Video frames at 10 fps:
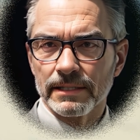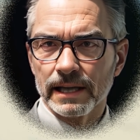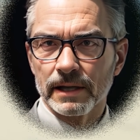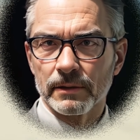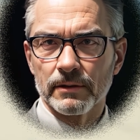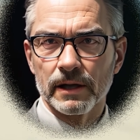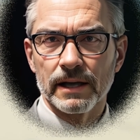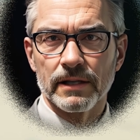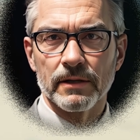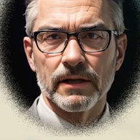delving
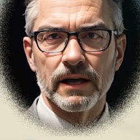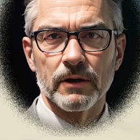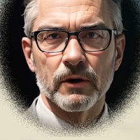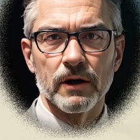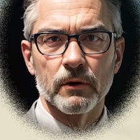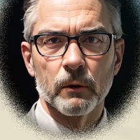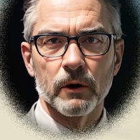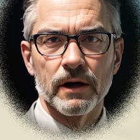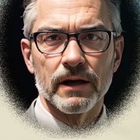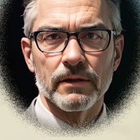into the intricate
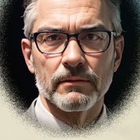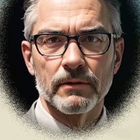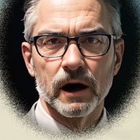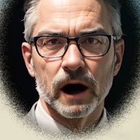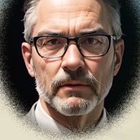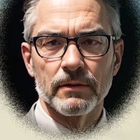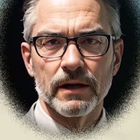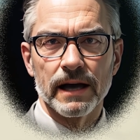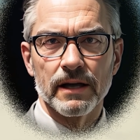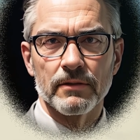weave of the
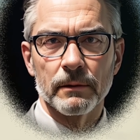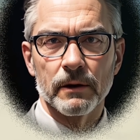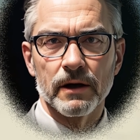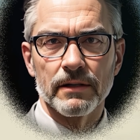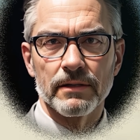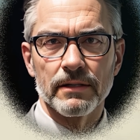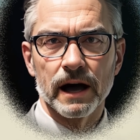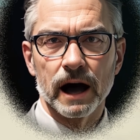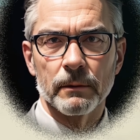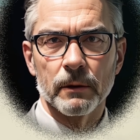Native American
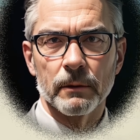Star